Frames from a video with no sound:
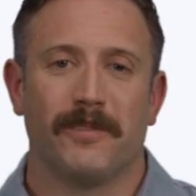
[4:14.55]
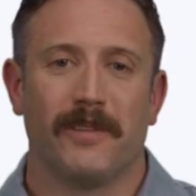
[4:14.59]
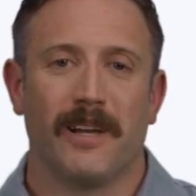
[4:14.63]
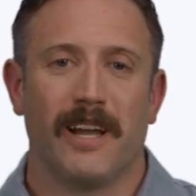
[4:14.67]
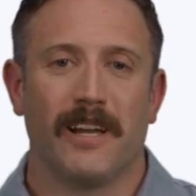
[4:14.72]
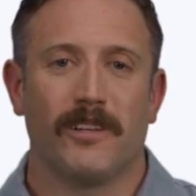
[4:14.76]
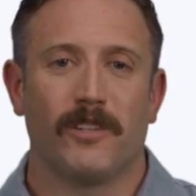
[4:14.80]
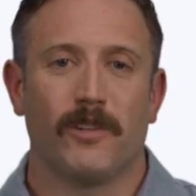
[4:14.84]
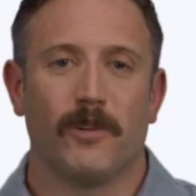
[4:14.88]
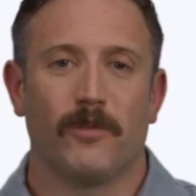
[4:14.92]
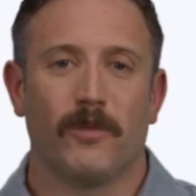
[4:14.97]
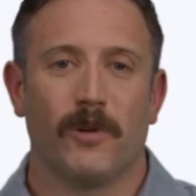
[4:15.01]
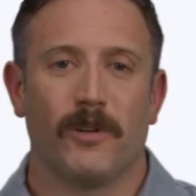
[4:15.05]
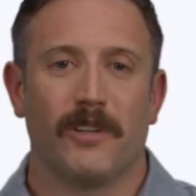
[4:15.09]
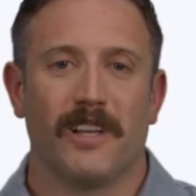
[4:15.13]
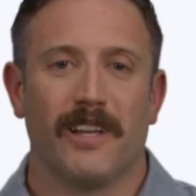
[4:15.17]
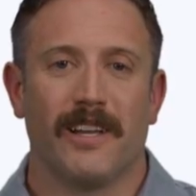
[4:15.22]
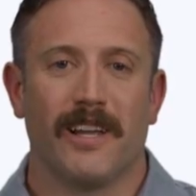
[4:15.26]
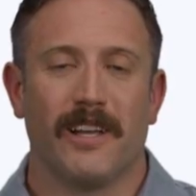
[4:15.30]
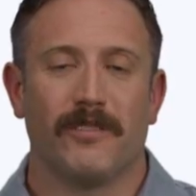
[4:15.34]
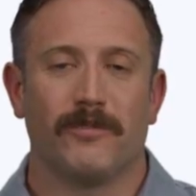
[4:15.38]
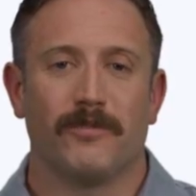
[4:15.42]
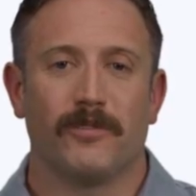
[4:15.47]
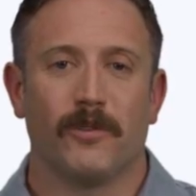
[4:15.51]
and you're
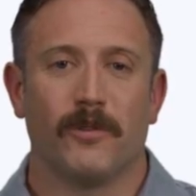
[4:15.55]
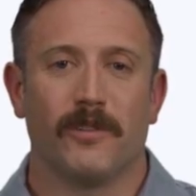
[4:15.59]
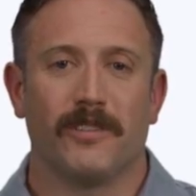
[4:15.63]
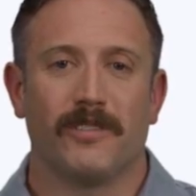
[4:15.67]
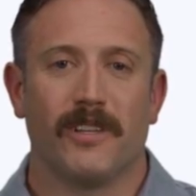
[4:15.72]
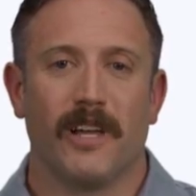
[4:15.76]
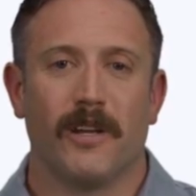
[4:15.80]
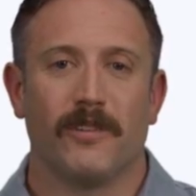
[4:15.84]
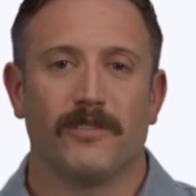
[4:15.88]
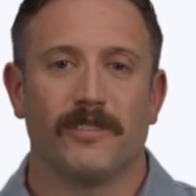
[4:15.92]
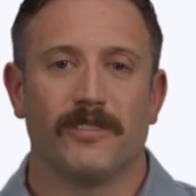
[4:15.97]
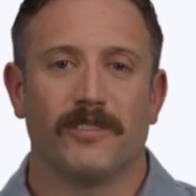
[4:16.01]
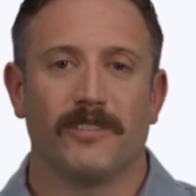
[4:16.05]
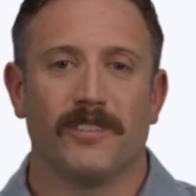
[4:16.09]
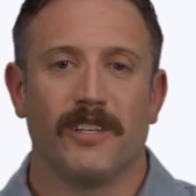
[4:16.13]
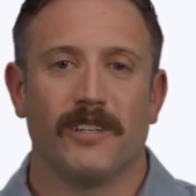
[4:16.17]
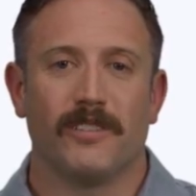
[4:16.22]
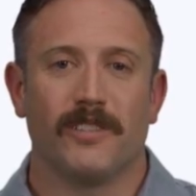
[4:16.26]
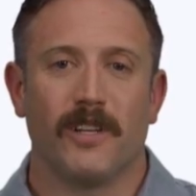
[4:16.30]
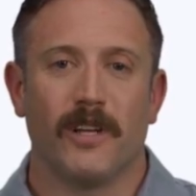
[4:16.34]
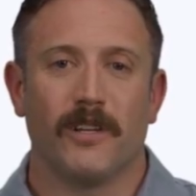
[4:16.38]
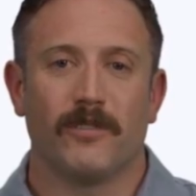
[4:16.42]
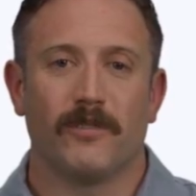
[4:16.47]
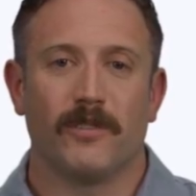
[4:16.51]
looking at
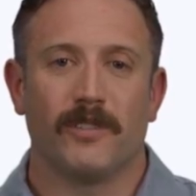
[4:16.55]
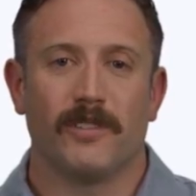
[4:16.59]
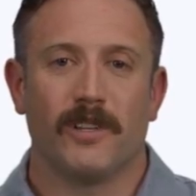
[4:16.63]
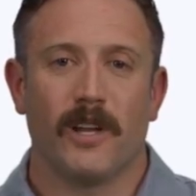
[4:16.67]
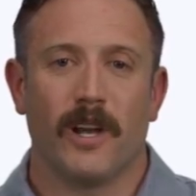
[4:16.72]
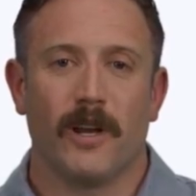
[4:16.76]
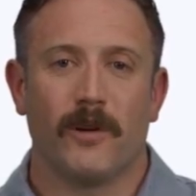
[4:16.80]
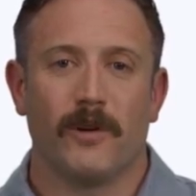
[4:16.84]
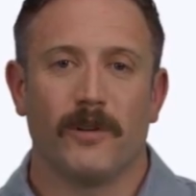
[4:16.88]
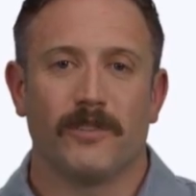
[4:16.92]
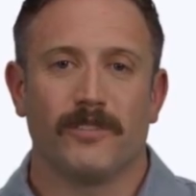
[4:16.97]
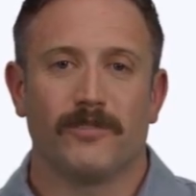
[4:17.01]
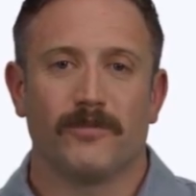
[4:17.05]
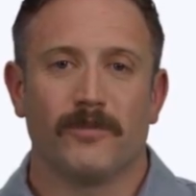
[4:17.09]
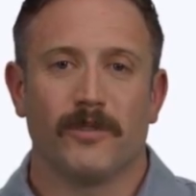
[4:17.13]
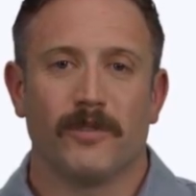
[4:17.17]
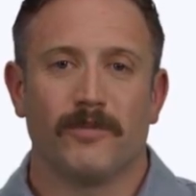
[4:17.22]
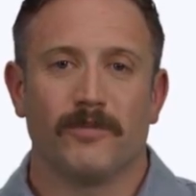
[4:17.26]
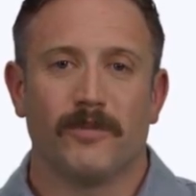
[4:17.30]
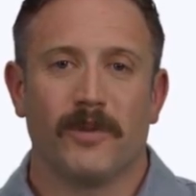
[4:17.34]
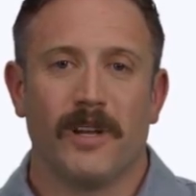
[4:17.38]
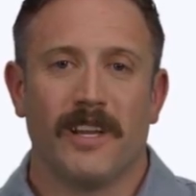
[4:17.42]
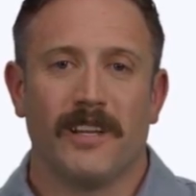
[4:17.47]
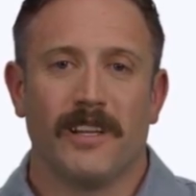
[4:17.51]
$3,600 for
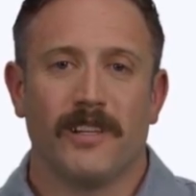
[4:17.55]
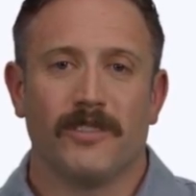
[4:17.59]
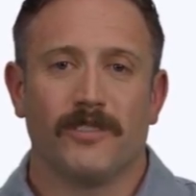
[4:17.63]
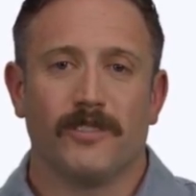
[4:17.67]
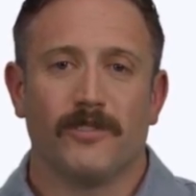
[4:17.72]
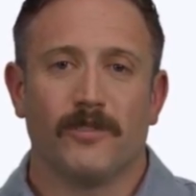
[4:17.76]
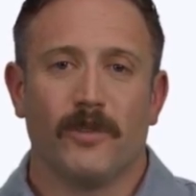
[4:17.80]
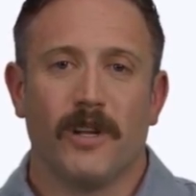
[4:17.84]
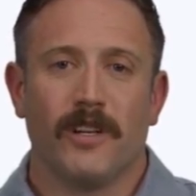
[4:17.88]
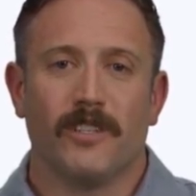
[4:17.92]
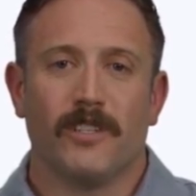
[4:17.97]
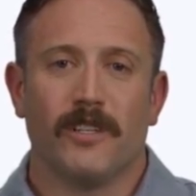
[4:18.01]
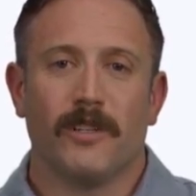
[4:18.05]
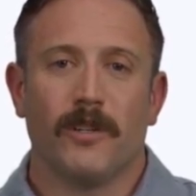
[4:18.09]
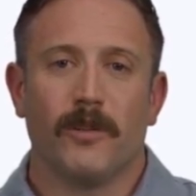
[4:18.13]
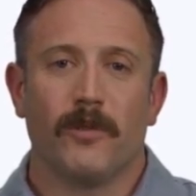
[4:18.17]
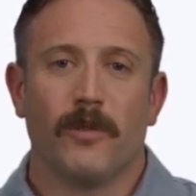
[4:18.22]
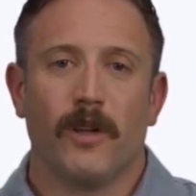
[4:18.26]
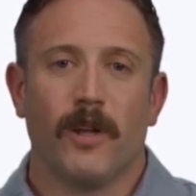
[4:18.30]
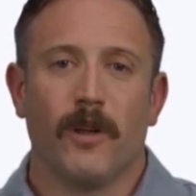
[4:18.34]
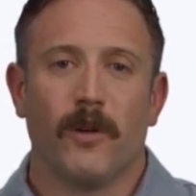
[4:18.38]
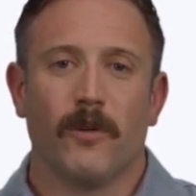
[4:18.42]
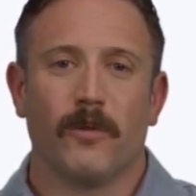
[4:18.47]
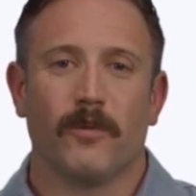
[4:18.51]
flight instruction
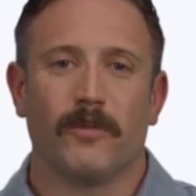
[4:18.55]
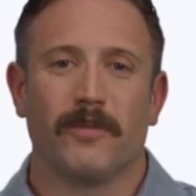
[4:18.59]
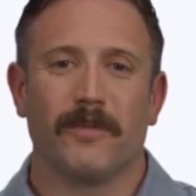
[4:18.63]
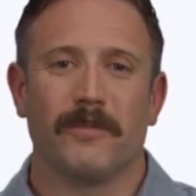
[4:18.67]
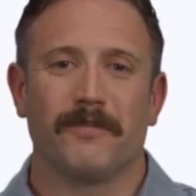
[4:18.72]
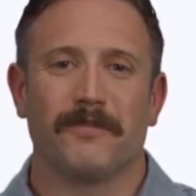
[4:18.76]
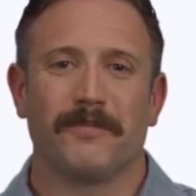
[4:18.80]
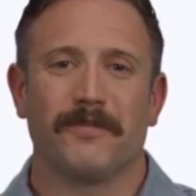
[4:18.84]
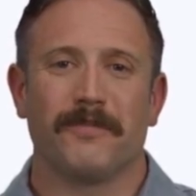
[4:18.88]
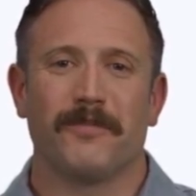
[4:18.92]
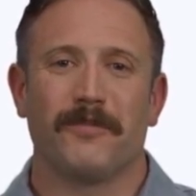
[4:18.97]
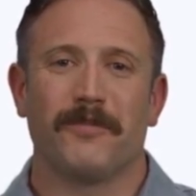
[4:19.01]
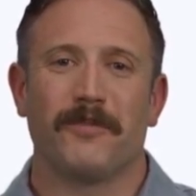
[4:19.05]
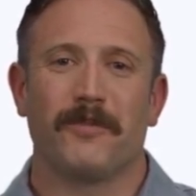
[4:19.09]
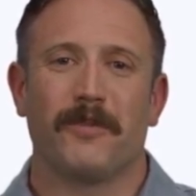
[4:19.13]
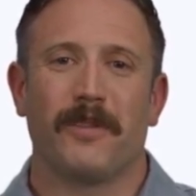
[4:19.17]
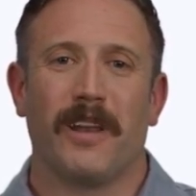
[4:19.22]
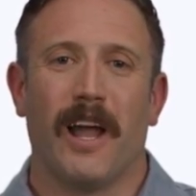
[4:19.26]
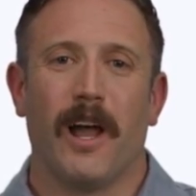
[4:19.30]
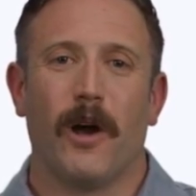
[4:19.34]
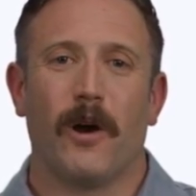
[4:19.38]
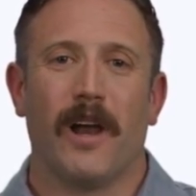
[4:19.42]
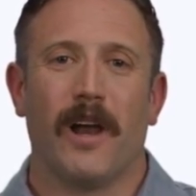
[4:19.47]
alone. Now